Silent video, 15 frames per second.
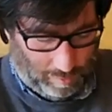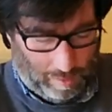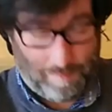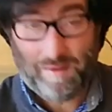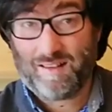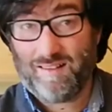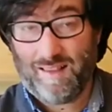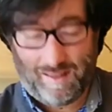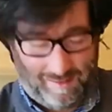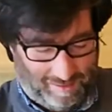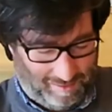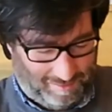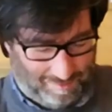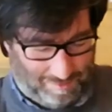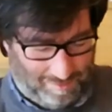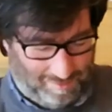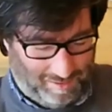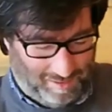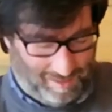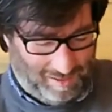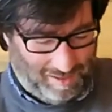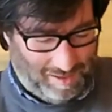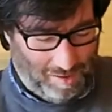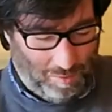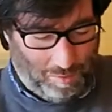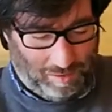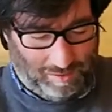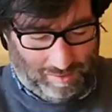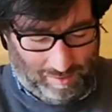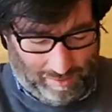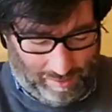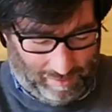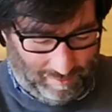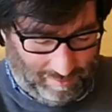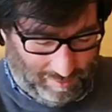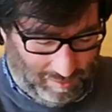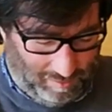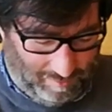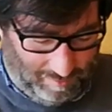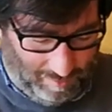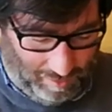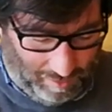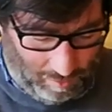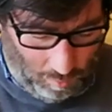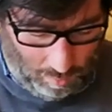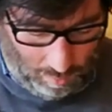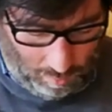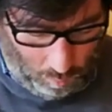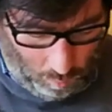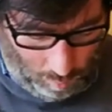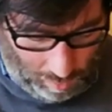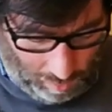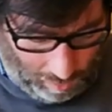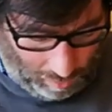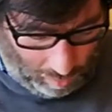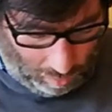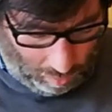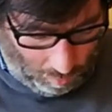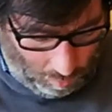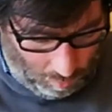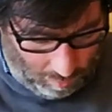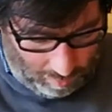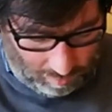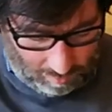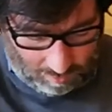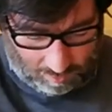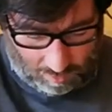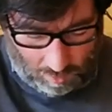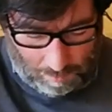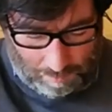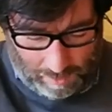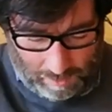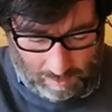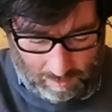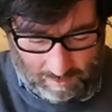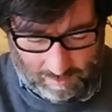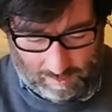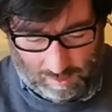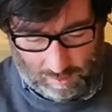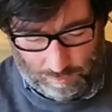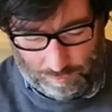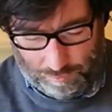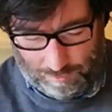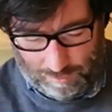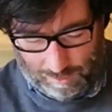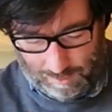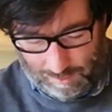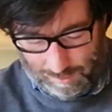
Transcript: I'm excited to see what has inside. Wow, so many stuff.